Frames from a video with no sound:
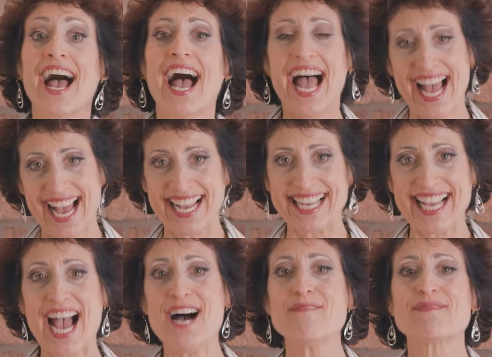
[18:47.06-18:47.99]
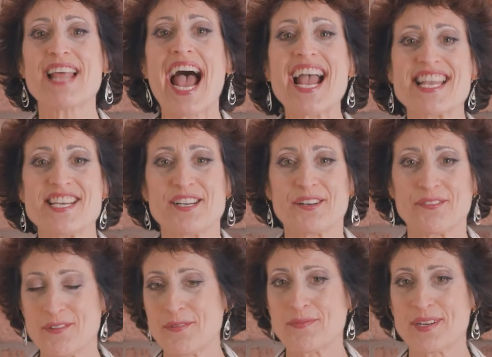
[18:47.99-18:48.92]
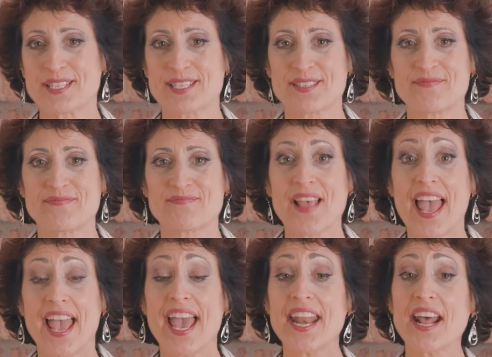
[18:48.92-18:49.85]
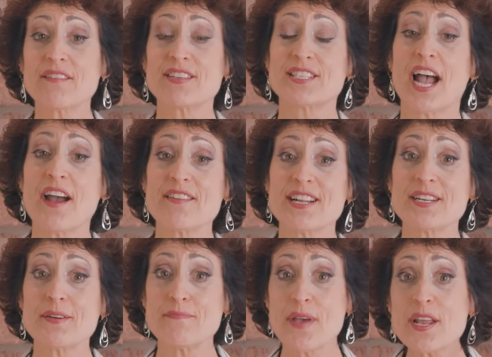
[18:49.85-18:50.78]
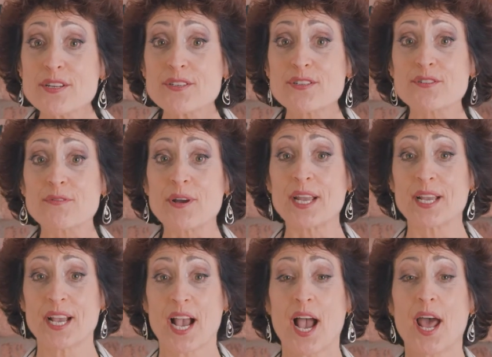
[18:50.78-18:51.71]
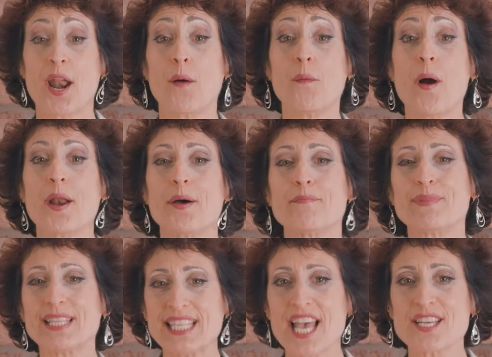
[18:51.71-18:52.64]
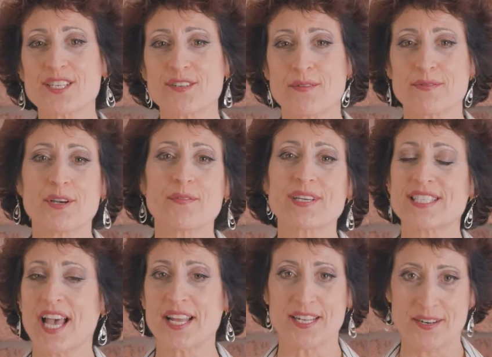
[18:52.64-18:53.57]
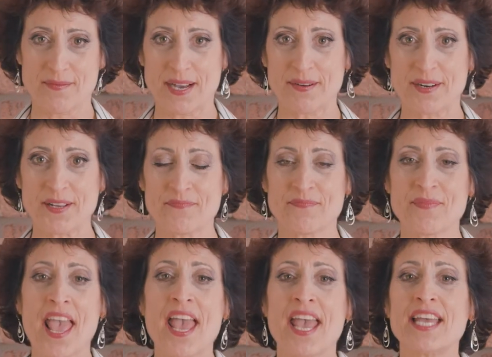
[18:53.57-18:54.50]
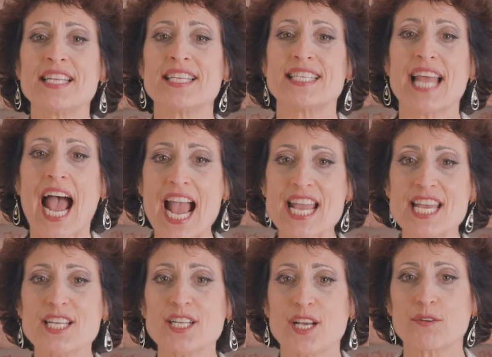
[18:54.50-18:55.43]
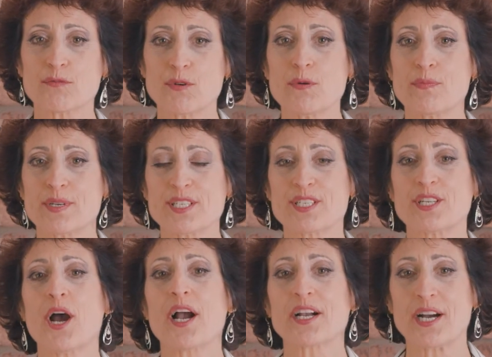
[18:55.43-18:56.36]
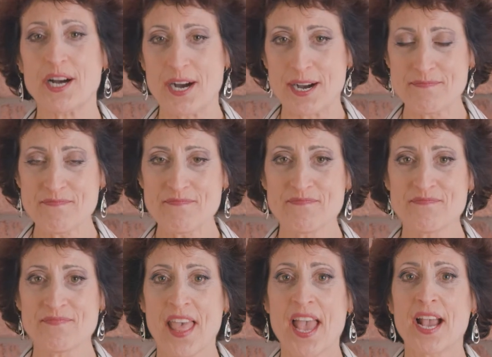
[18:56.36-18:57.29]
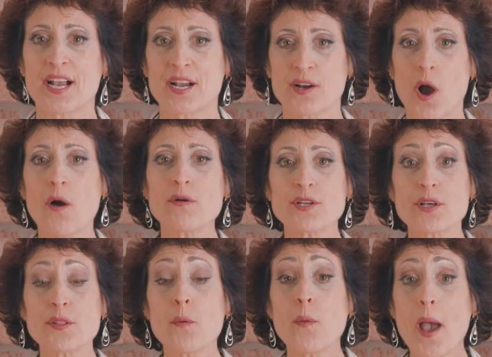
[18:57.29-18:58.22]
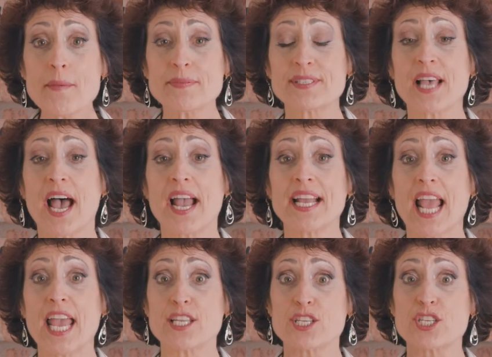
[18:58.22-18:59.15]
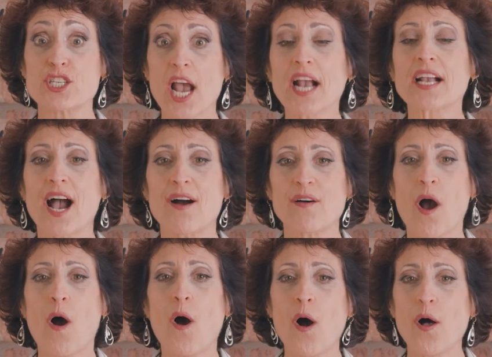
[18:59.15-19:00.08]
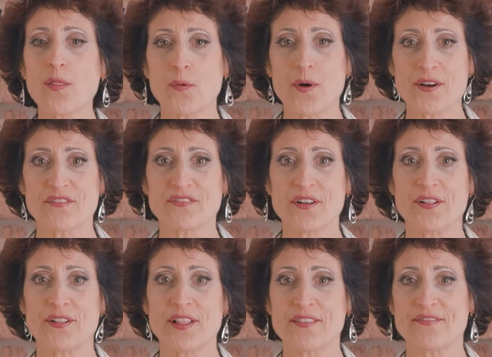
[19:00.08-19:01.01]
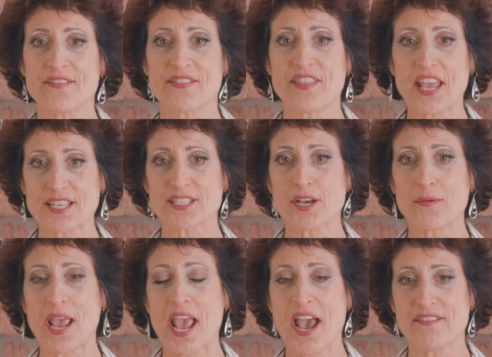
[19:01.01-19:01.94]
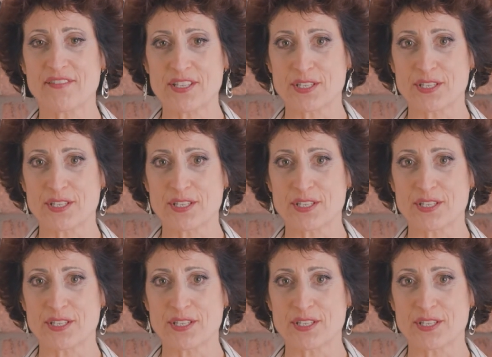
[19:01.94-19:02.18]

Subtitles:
Hi, I'm Diane Grubis, and I've started a ministry, and I want to bless you. I'm so excited about it. DianeGrubis.com. Go to the website and check out all the wonderful things that we have in